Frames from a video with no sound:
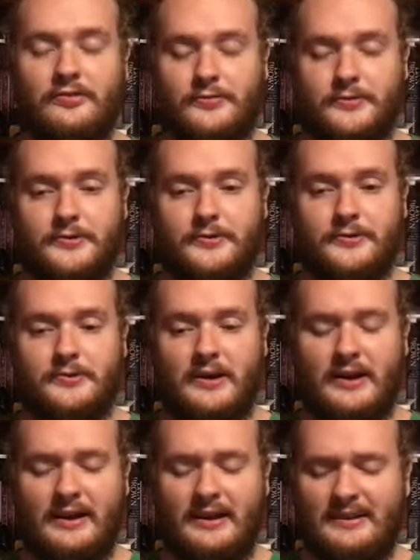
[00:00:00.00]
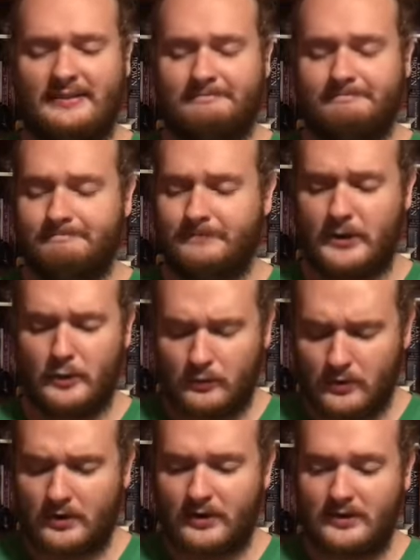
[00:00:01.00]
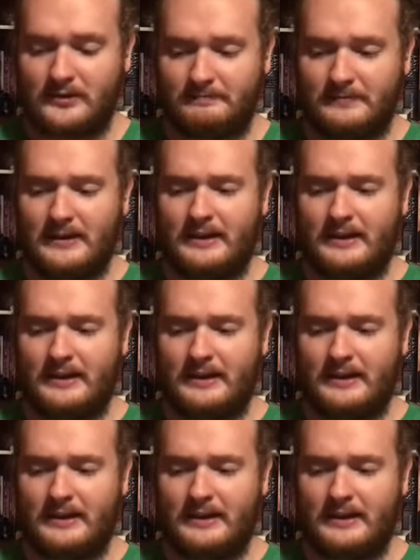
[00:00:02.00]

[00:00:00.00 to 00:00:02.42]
through, and overall,